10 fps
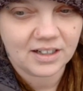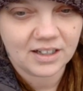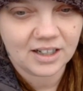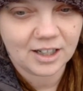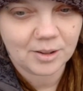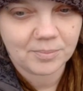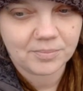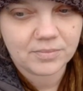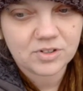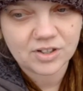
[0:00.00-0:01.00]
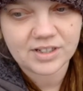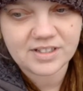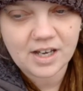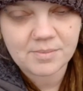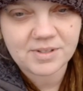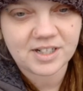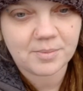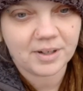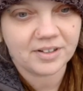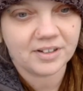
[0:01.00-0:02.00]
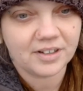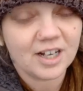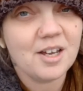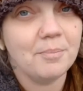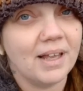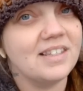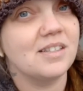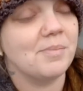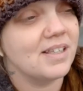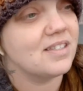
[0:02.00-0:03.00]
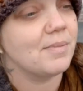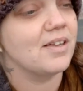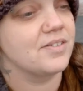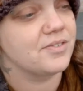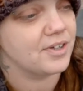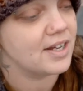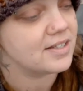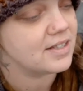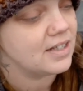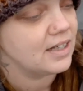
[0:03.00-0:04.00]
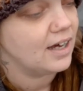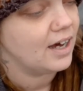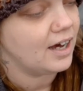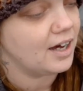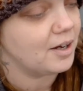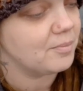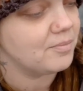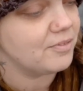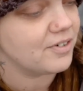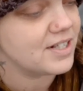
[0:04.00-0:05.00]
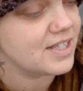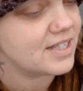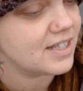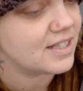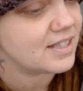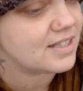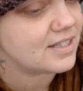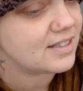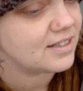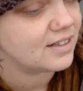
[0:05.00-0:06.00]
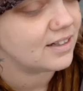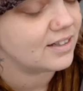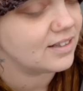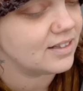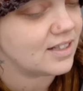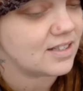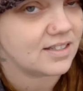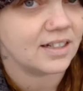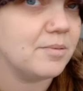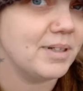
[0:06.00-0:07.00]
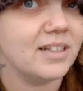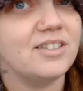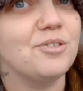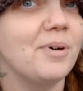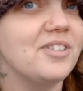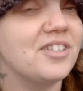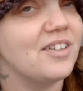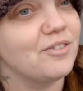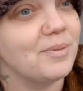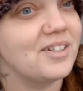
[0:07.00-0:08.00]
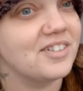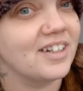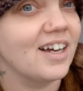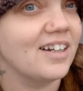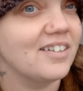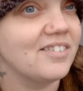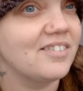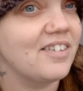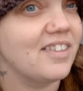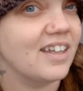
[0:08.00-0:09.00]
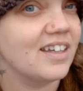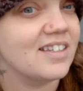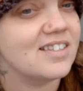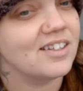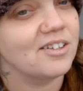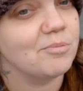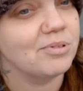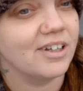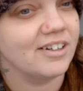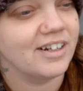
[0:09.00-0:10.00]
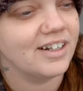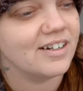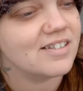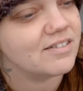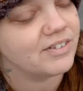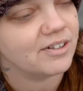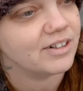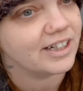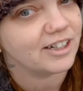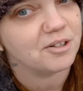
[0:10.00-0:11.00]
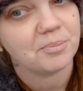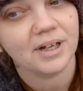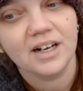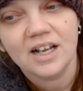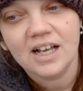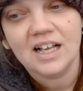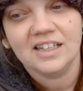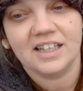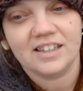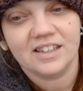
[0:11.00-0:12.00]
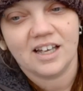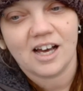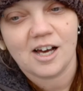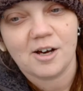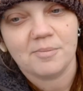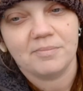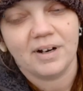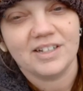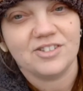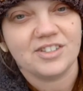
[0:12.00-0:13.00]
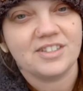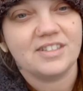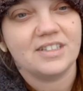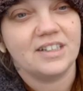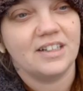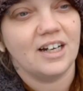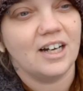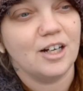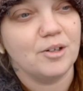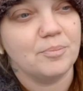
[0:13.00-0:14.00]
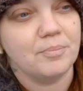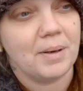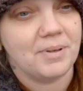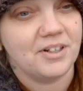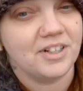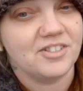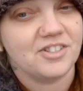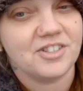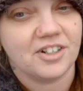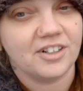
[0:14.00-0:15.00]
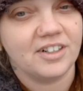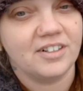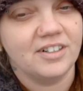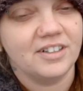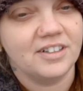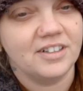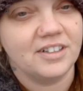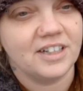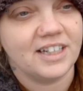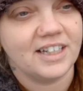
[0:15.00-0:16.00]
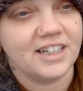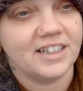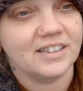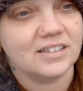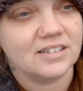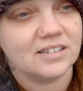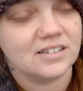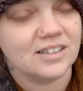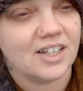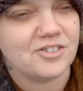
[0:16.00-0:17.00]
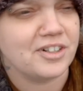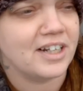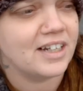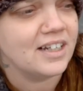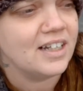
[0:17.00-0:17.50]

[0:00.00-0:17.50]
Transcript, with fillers: um, during times that I'm under immense, immense amounts of stress. Um, for instance, this is be a too much information kind of thing, so plug your ears if you don't want to hear it. But like, um, I just, uh, my period just started and yesterday